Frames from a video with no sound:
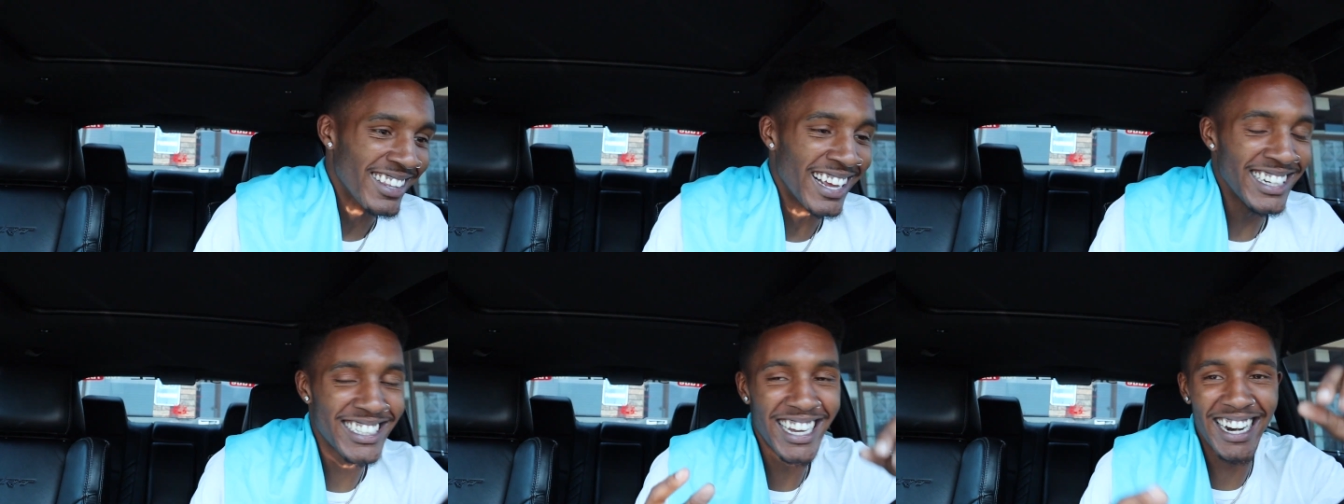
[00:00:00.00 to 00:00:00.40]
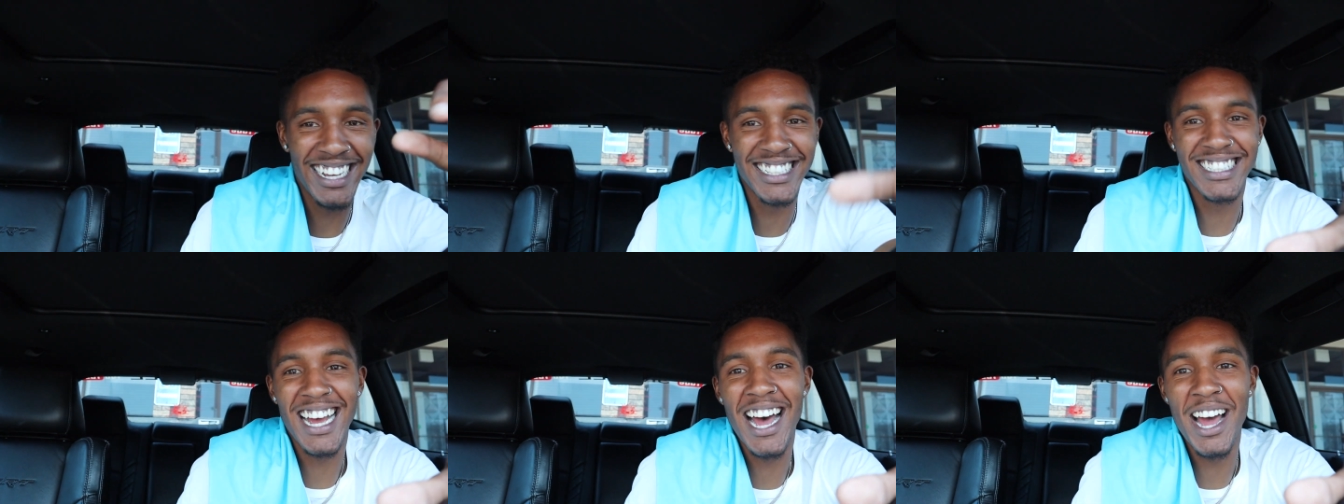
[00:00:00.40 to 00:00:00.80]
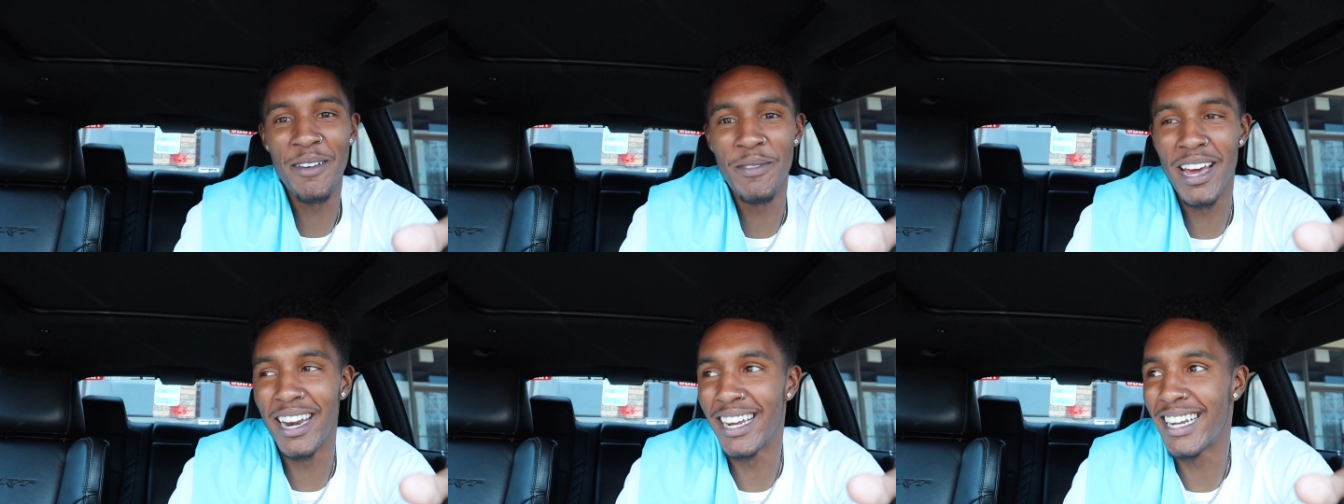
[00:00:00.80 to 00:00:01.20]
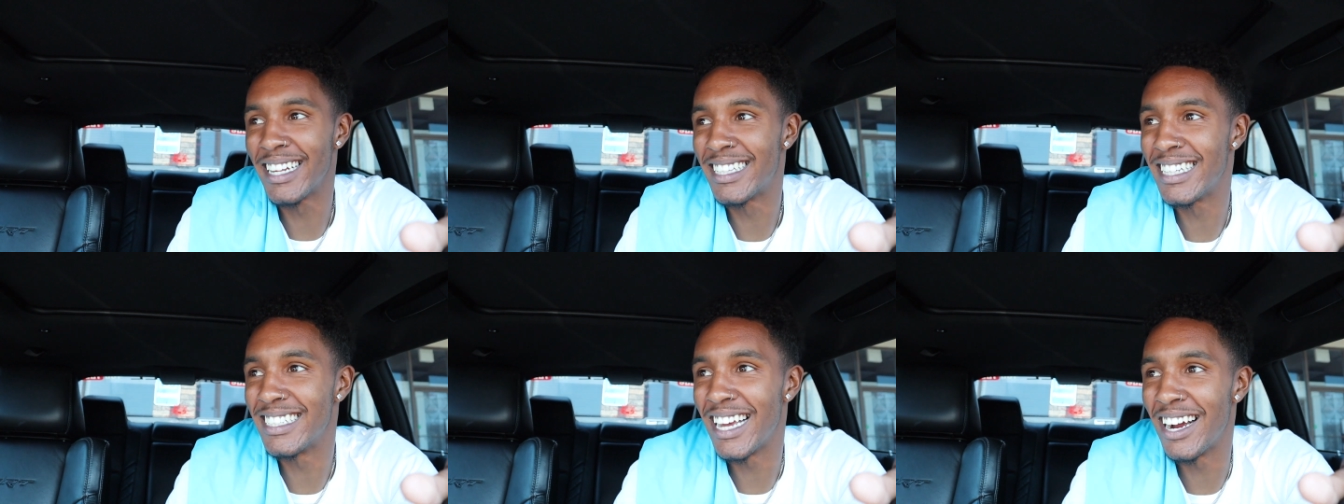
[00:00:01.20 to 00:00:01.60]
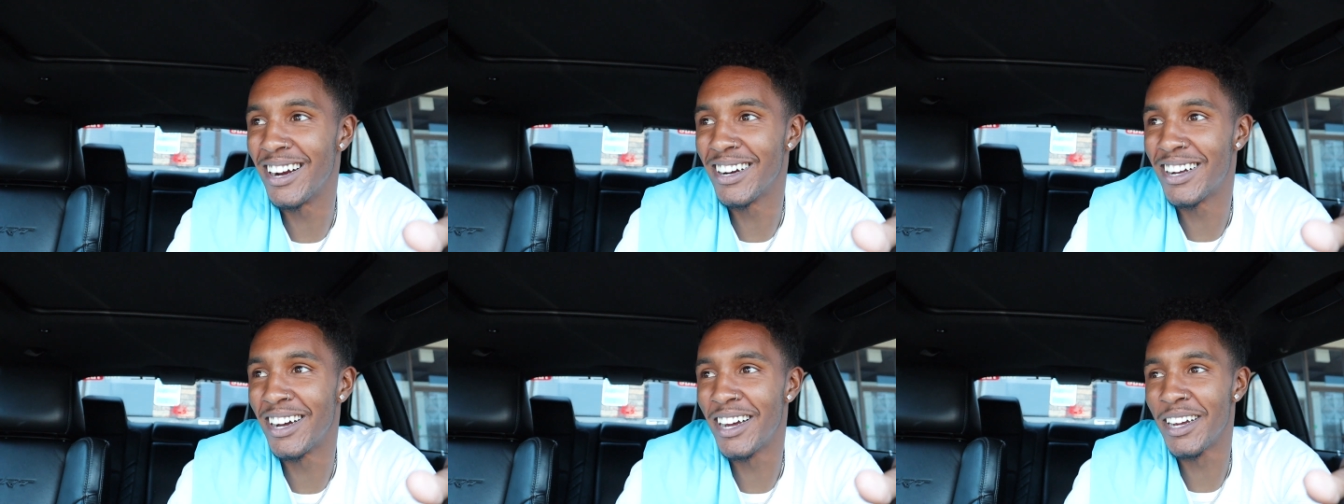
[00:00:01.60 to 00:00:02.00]
Let's get inside, man, and get this
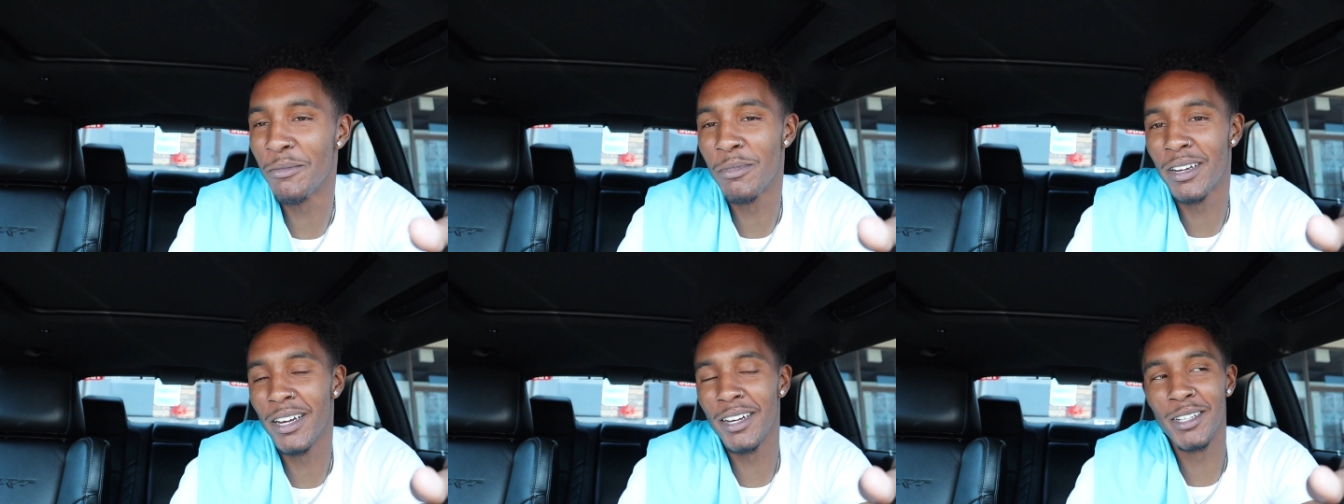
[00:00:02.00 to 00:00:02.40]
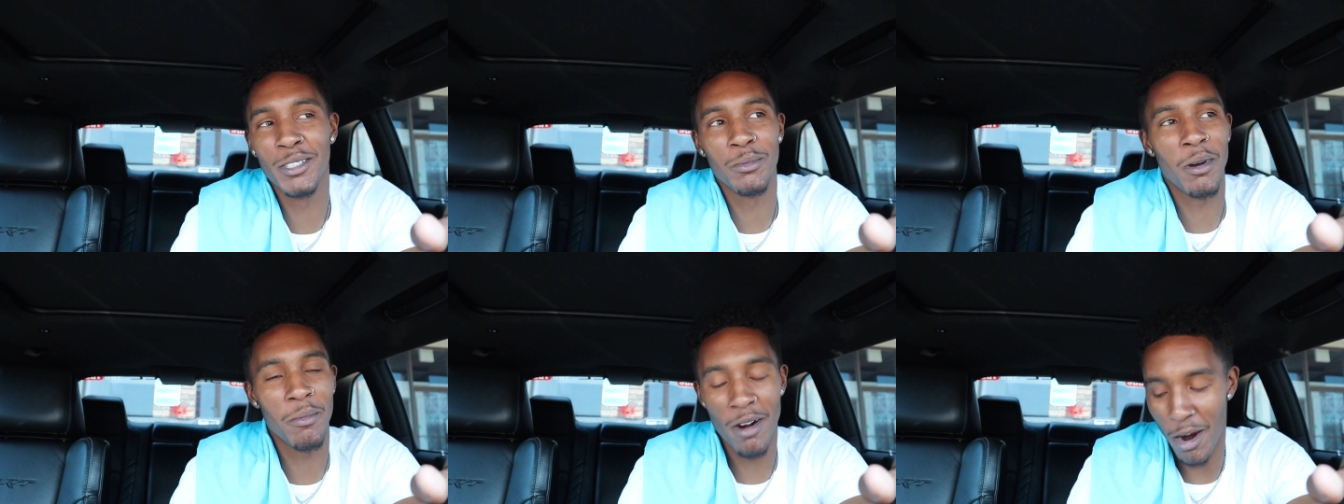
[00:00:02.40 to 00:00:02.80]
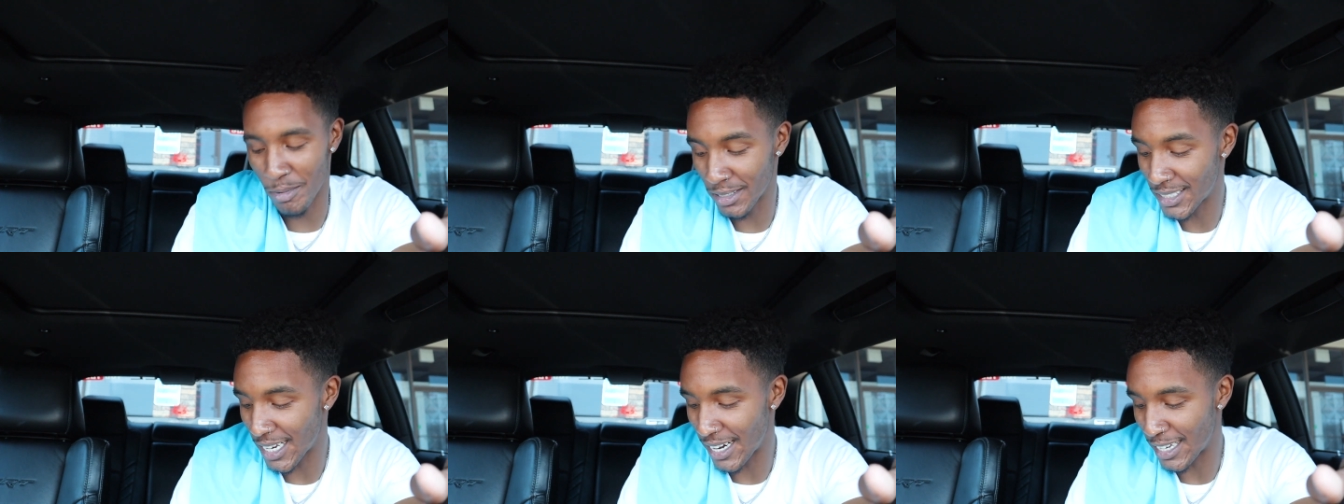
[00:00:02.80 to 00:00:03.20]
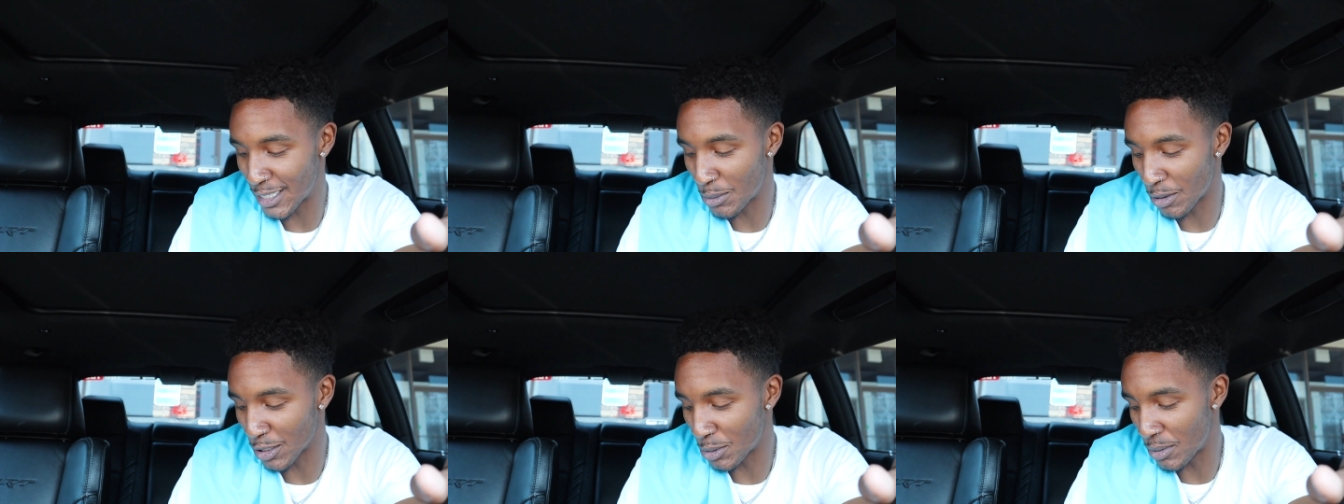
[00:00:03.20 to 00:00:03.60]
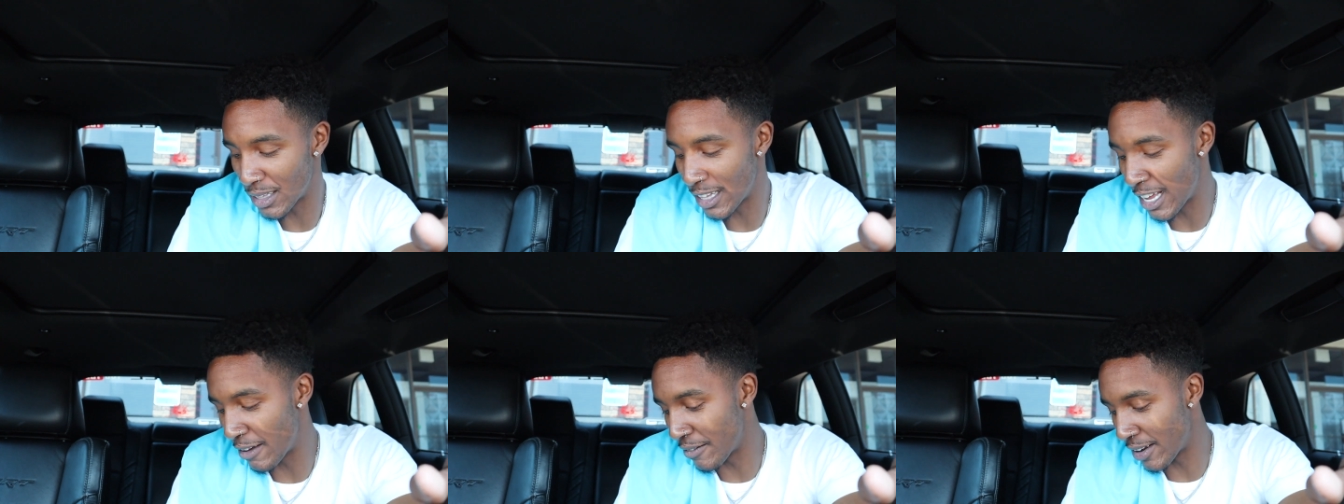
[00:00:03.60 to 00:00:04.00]
haircut because my barber said he's supposed to
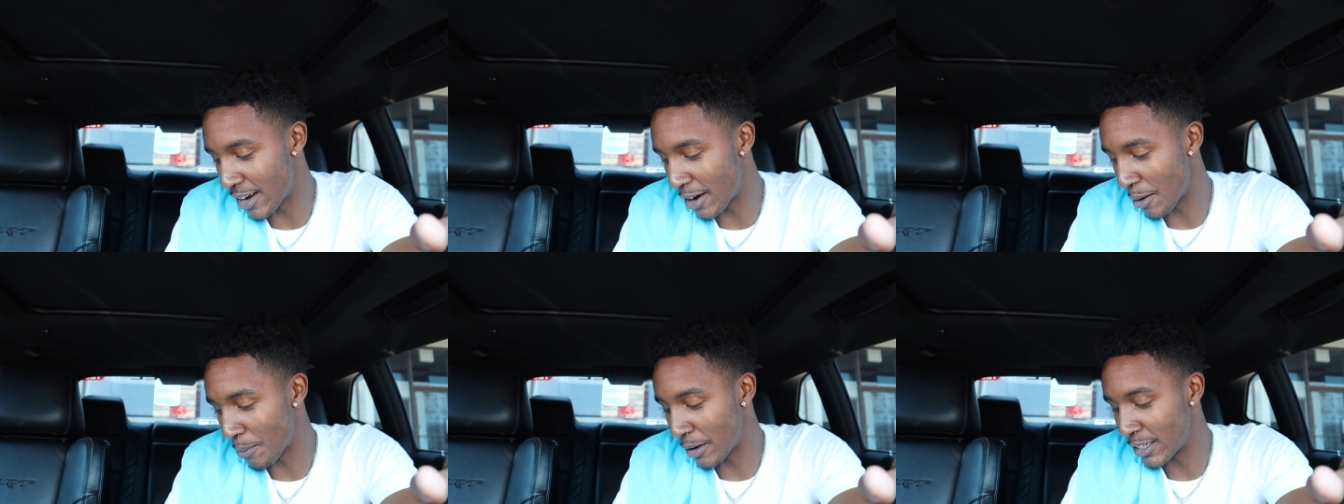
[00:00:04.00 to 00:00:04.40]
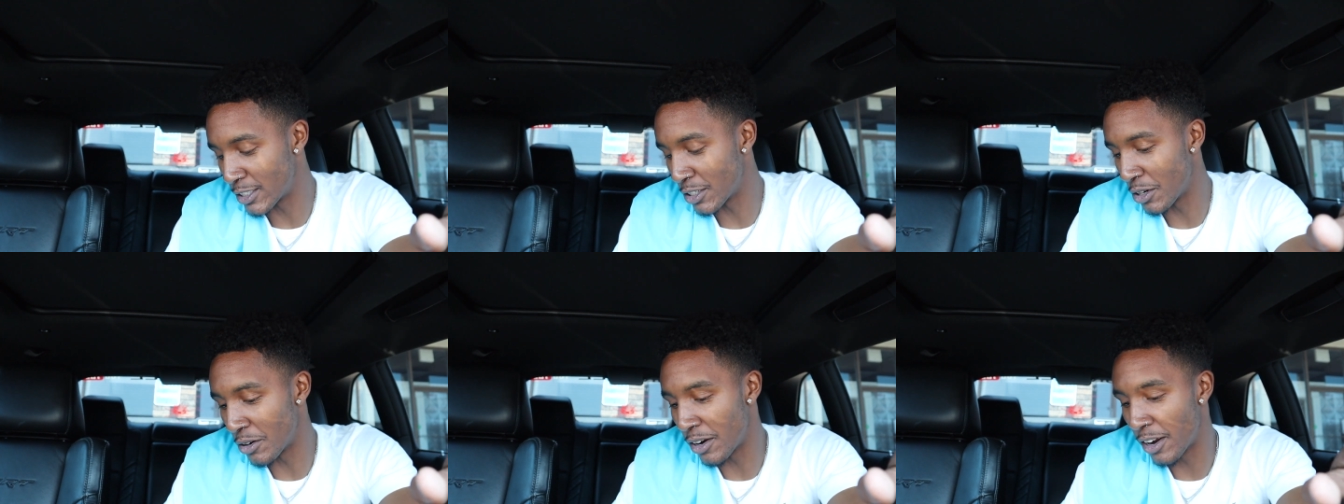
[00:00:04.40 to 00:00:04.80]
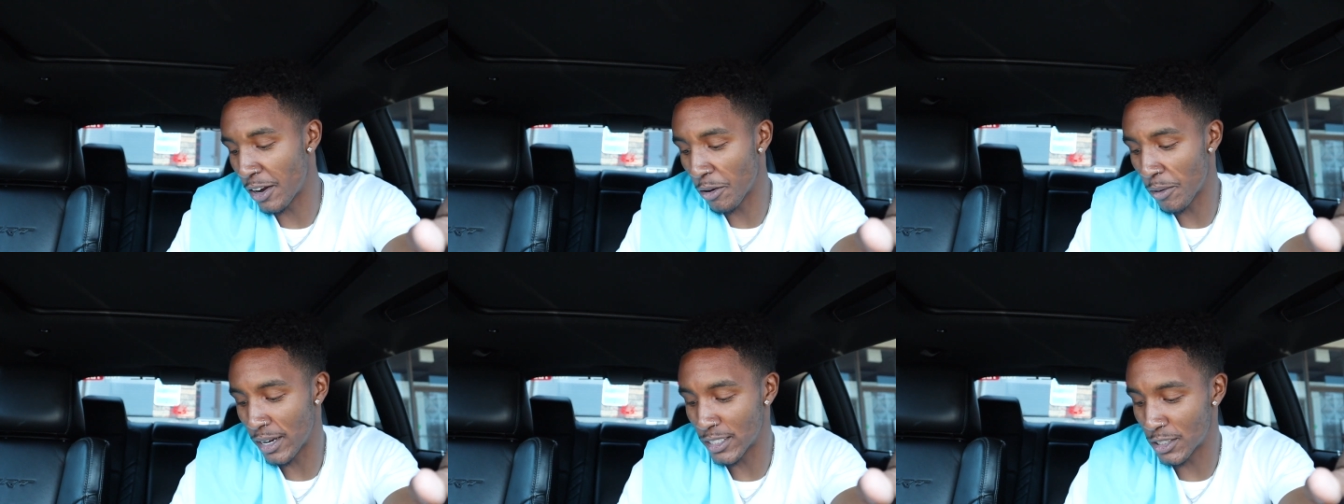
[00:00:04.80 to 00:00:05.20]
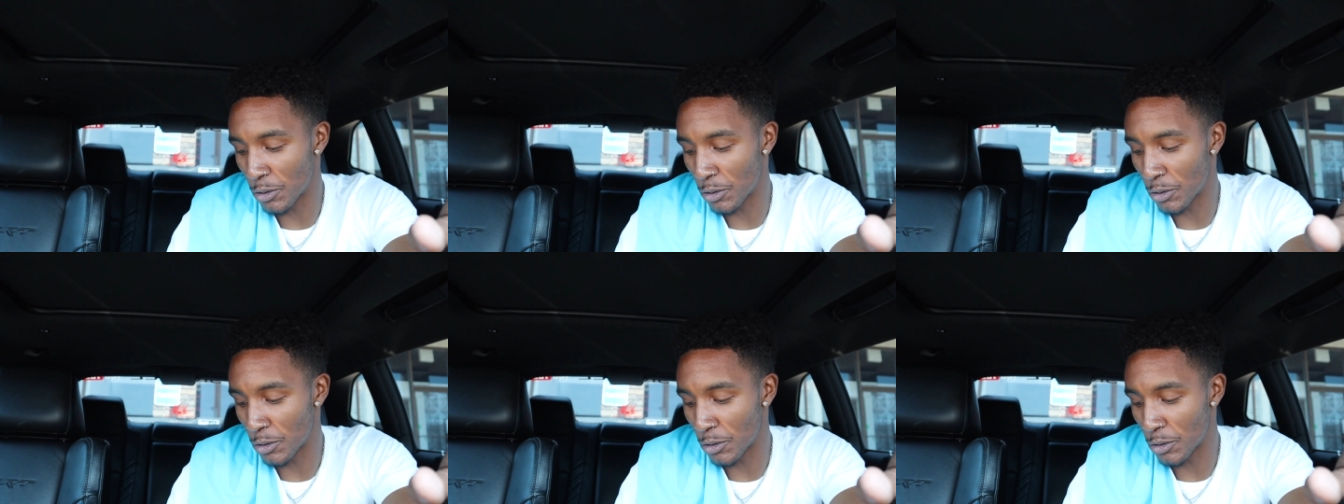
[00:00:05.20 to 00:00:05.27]
be leaving here pretty soon anyway,